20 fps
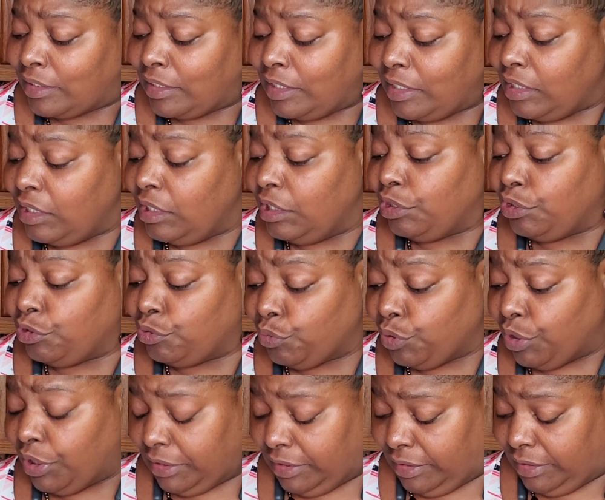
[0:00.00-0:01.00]

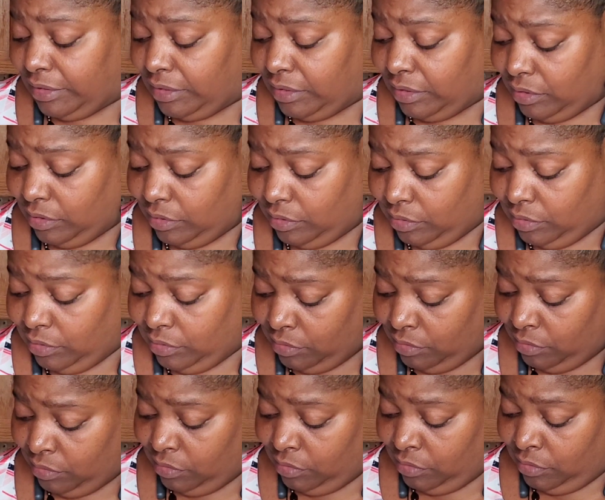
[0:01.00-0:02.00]
yucky crust.
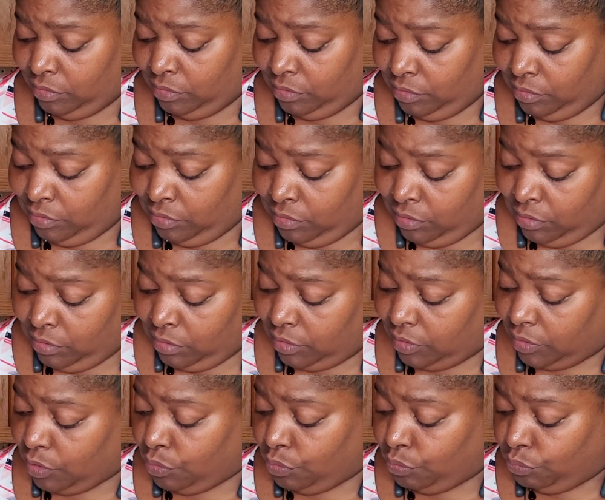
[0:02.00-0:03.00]

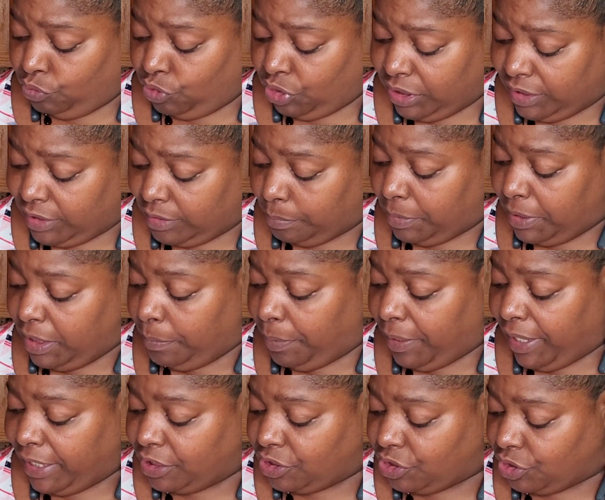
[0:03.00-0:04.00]
So
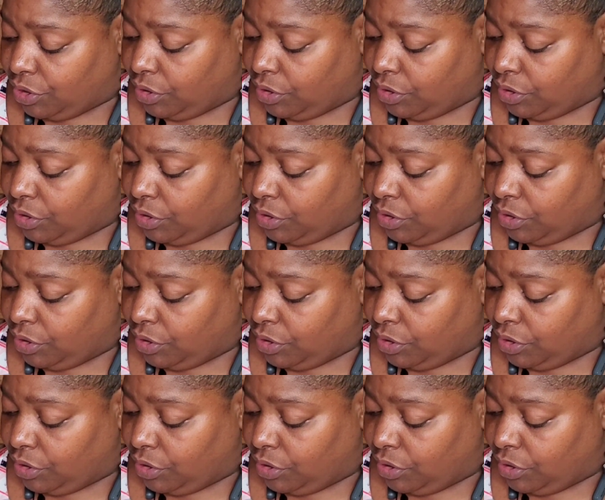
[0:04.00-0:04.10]
just be